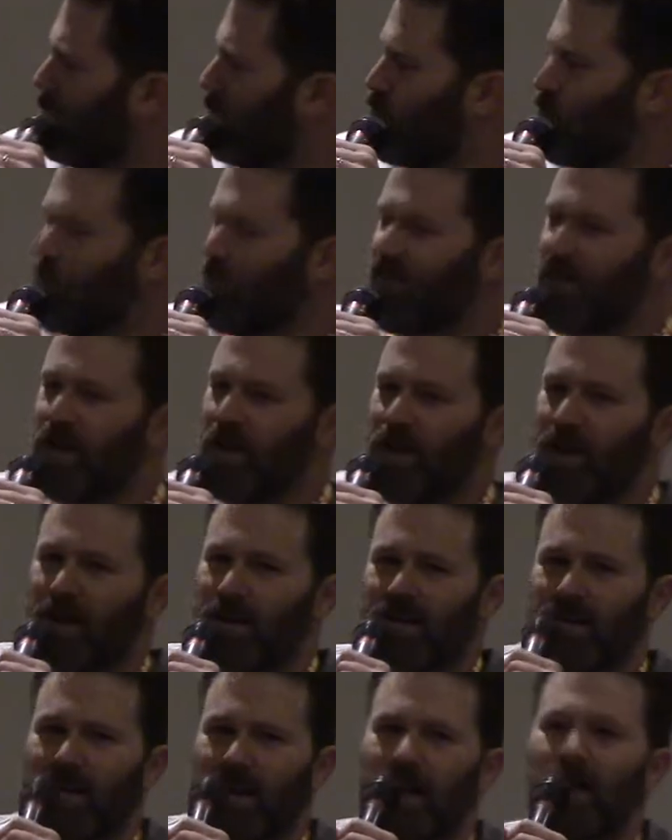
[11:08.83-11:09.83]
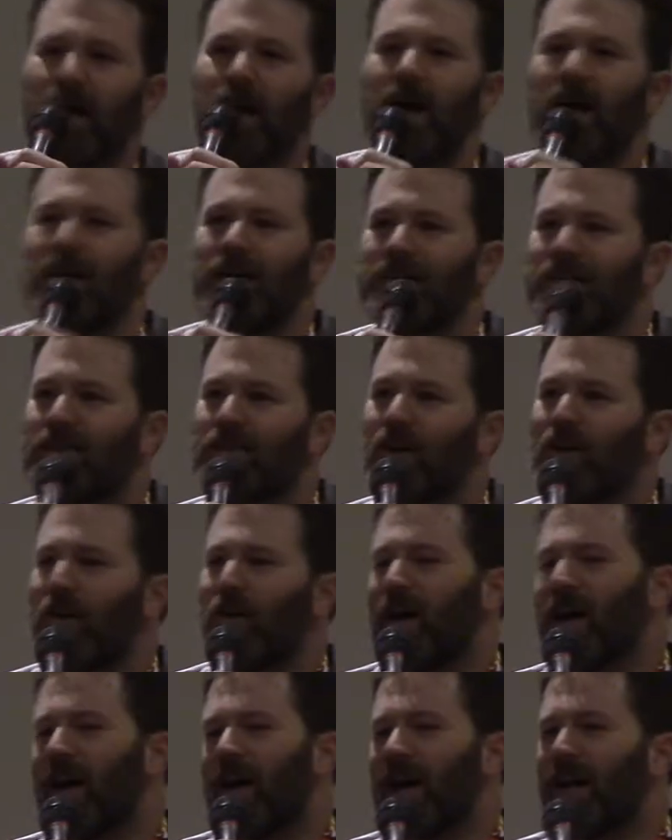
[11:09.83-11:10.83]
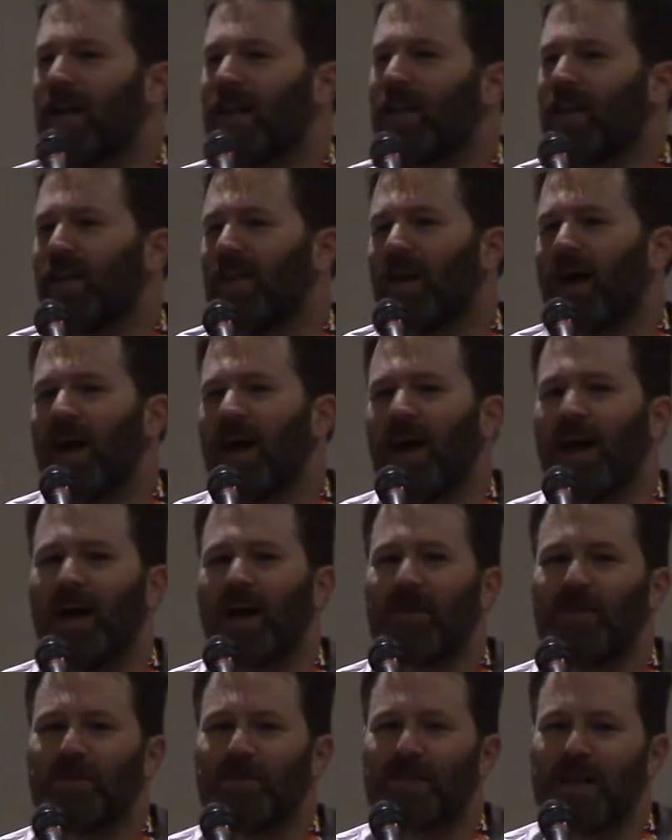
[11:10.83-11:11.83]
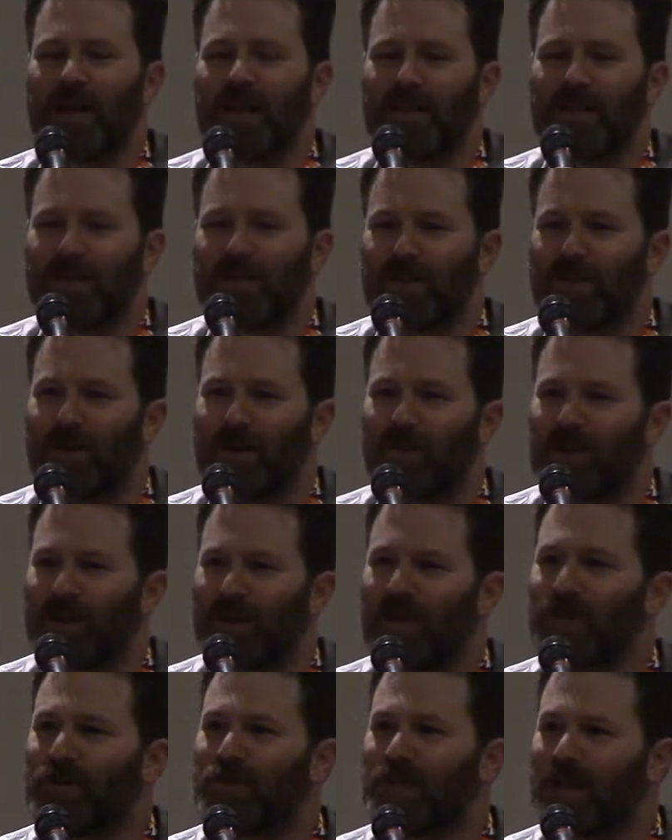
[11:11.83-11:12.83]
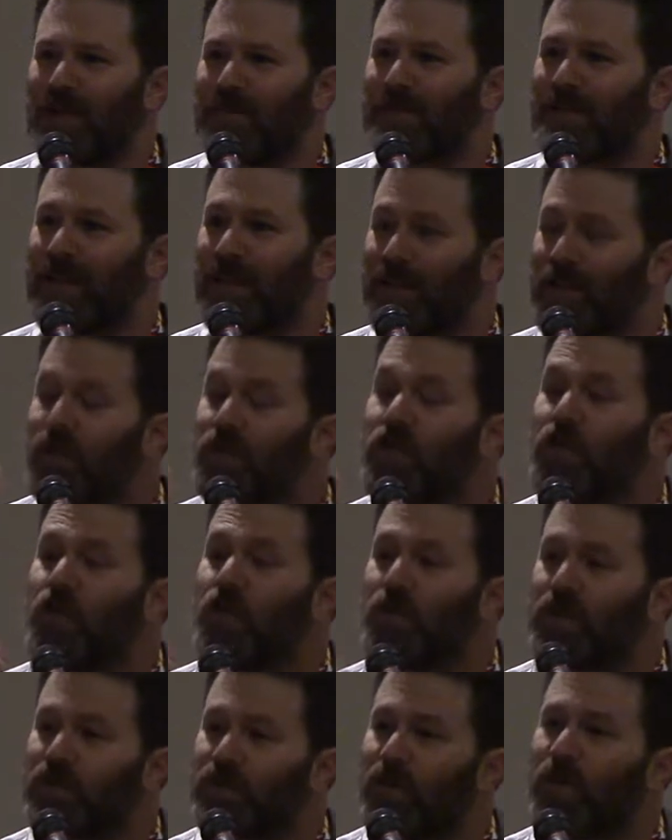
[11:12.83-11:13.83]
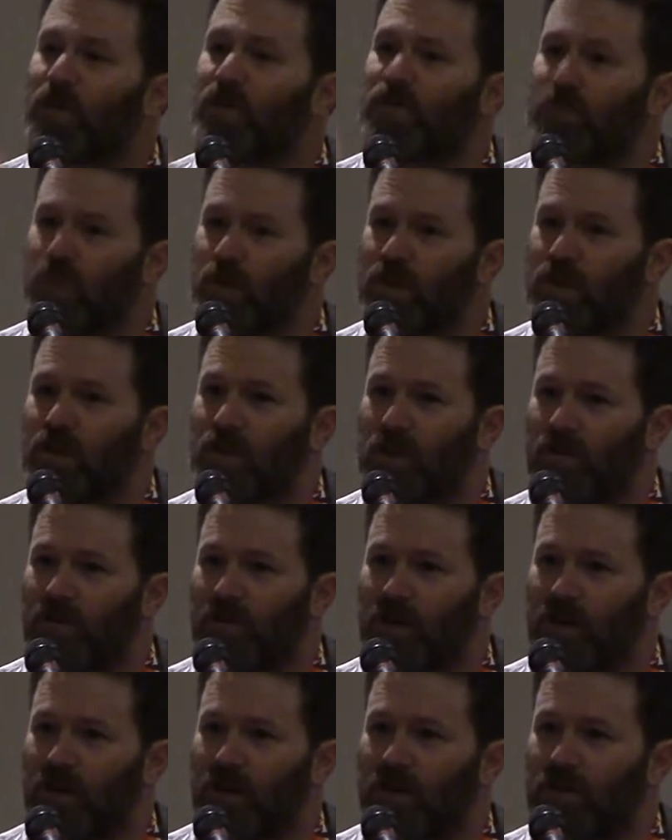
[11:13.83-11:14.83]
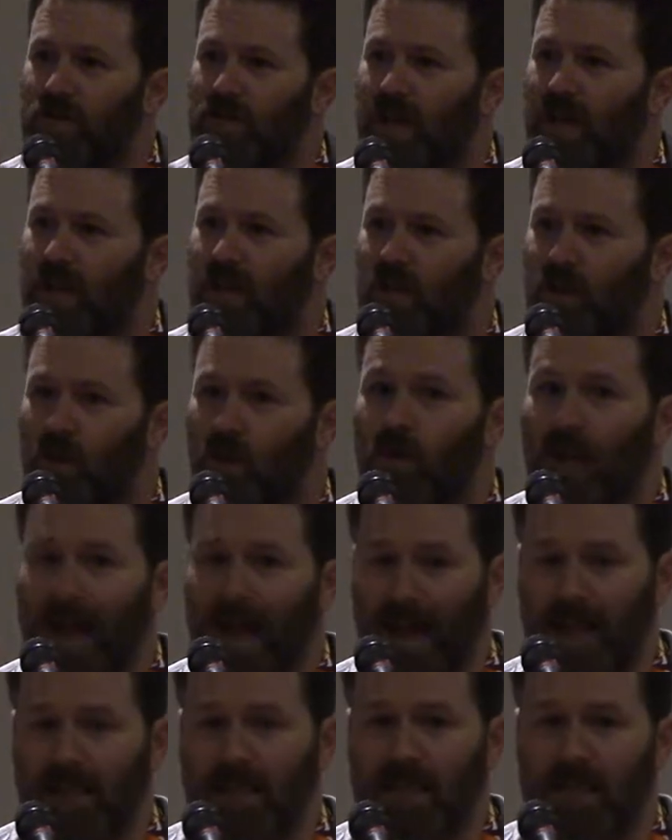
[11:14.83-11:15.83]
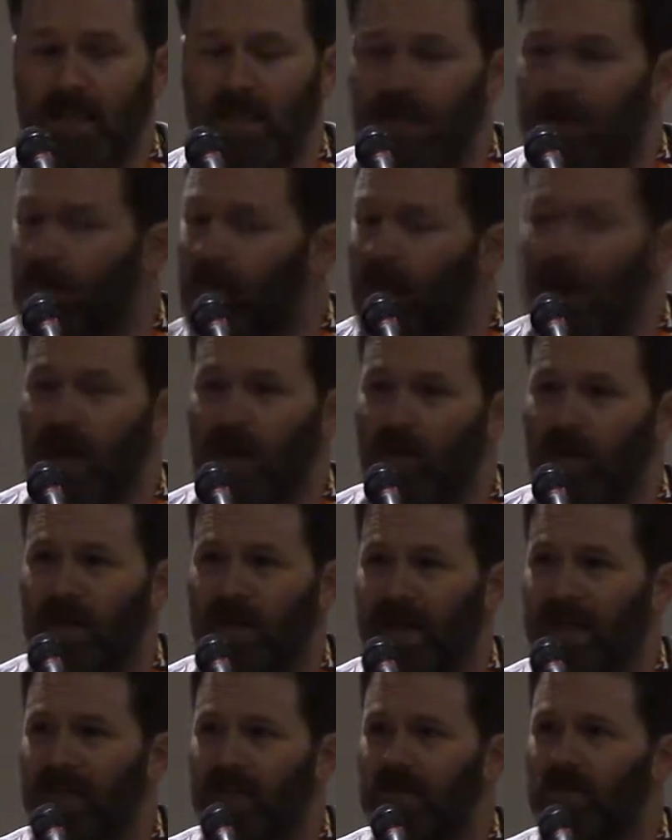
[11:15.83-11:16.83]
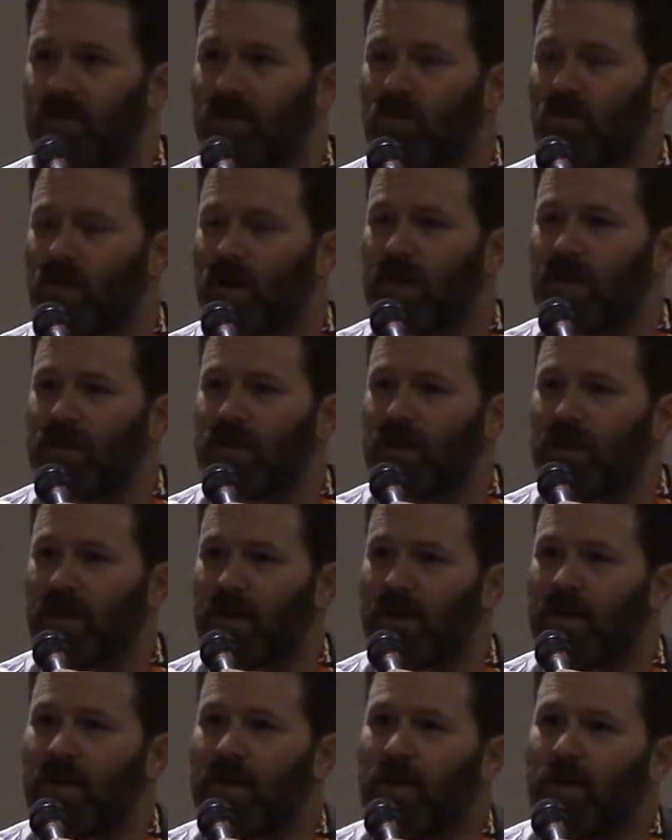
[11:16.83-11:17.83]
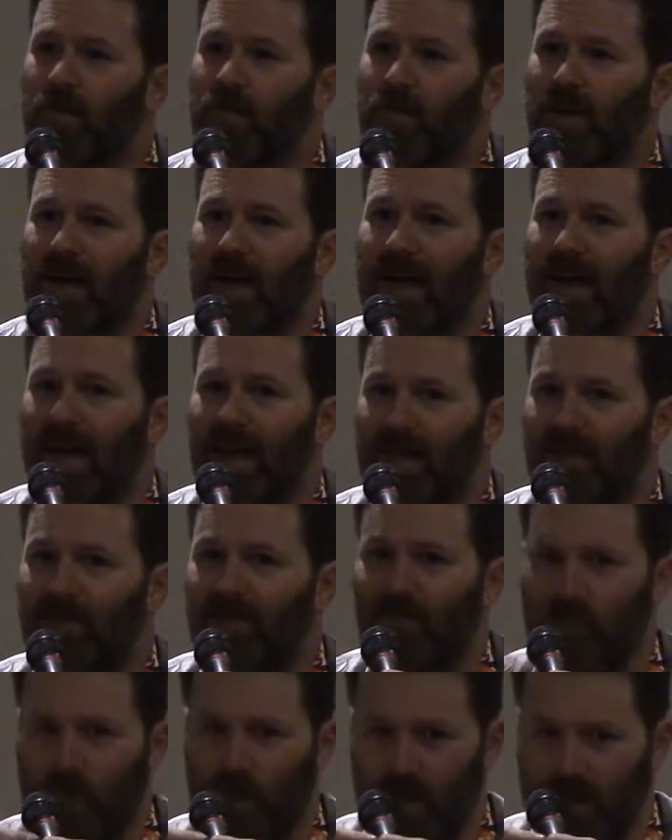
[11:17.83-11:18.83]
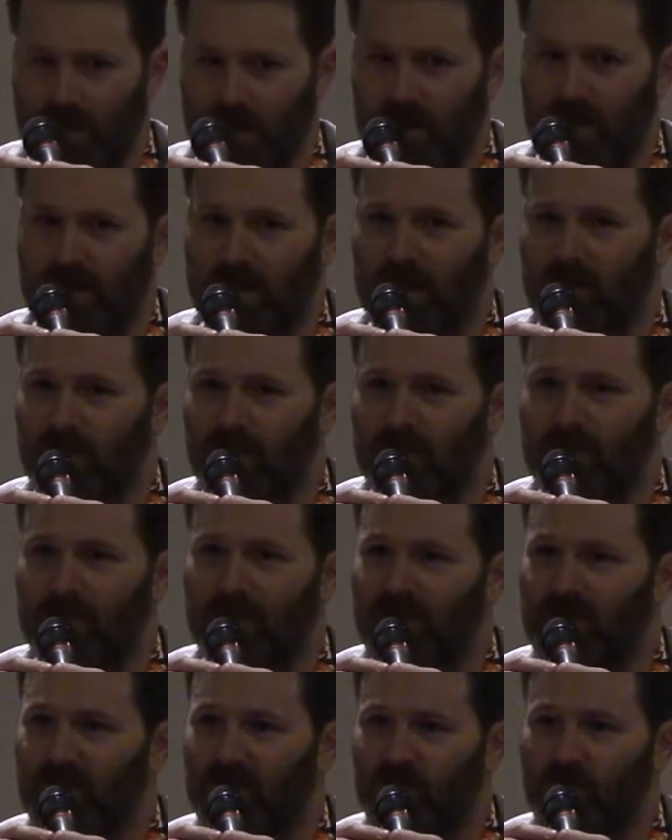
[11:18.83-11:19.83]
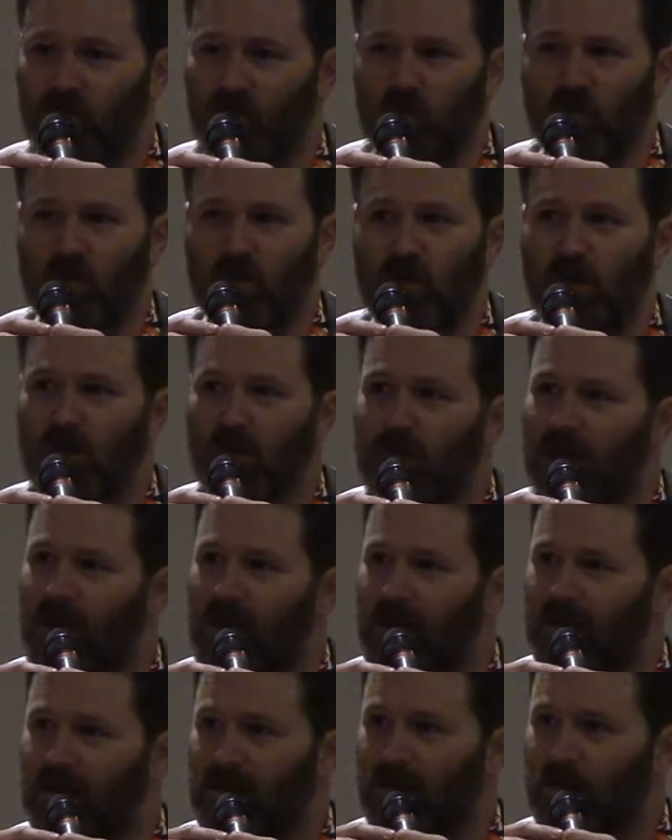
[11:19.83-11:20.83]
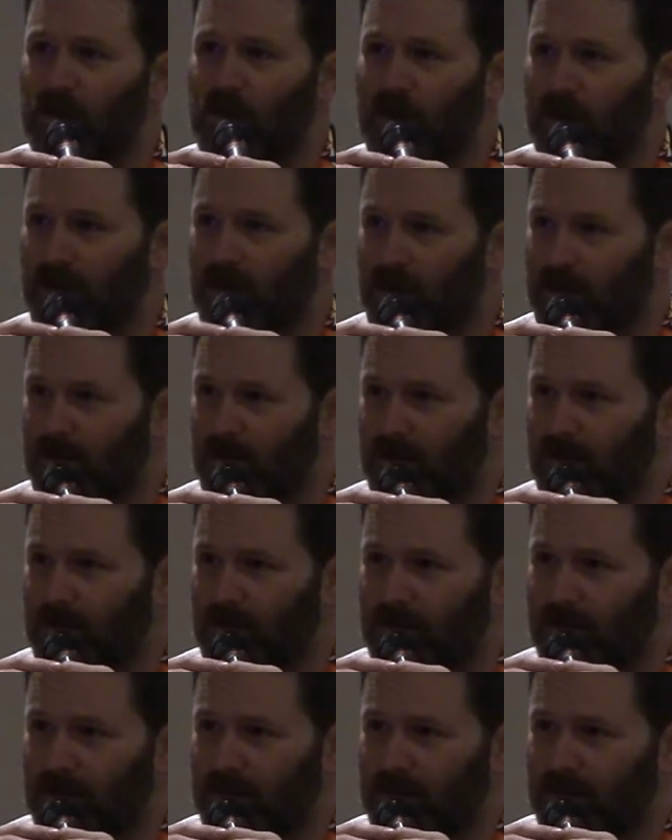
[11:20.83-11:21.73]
We'll figure it out in a second. Uh, so, uh, uh other jobs, so, but other jobs that I do, as far as voiceover goes, and don't ask because I'm not going to answer the question. But I have voiced some romance books.